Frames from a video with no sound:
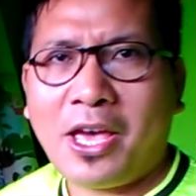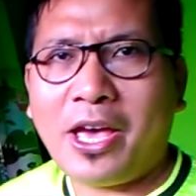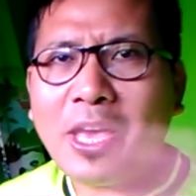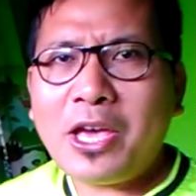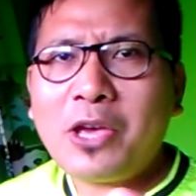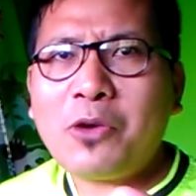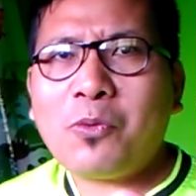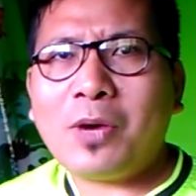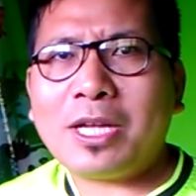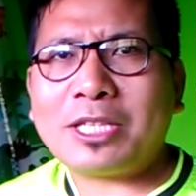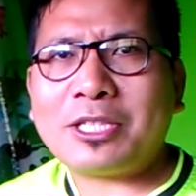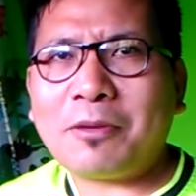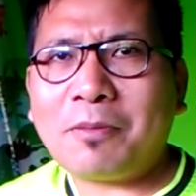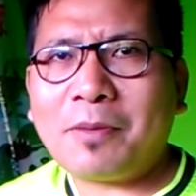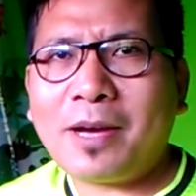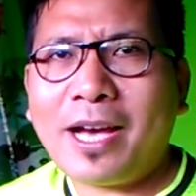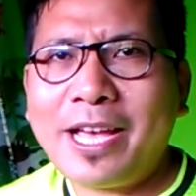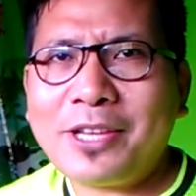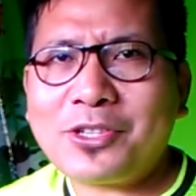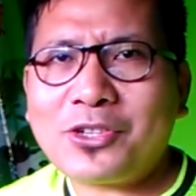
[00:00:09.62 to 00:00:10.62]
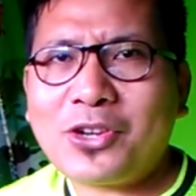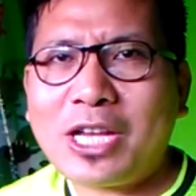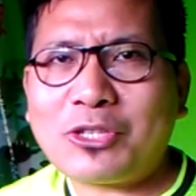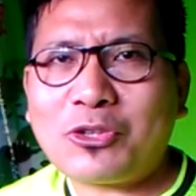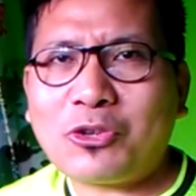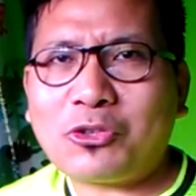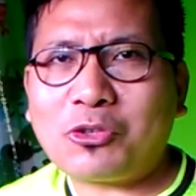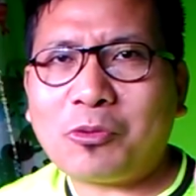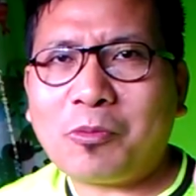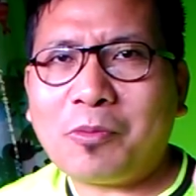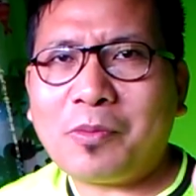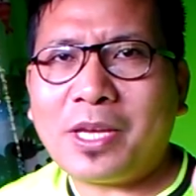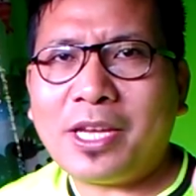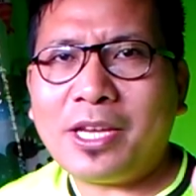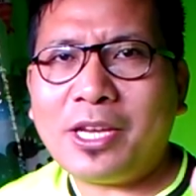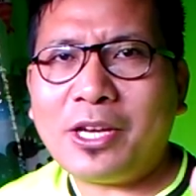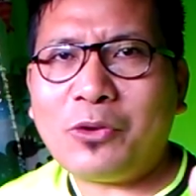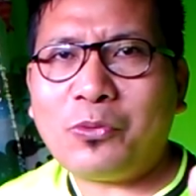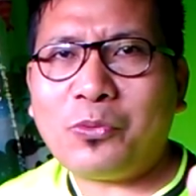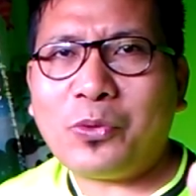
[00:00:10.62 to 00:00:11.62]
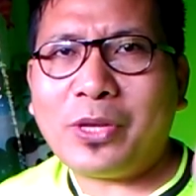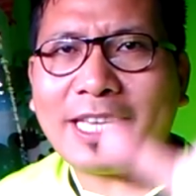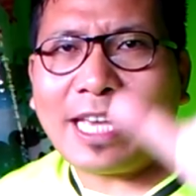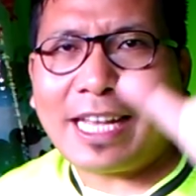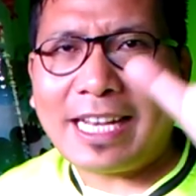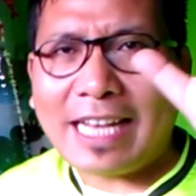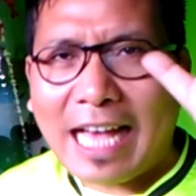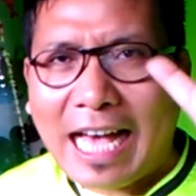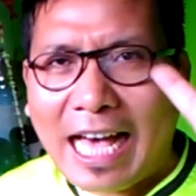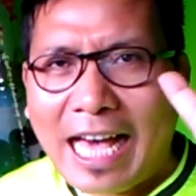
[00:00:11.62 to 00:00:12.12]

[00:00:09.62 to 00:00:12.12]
Hey, what's up guys, RAJ NONGTHOMBAM here with yet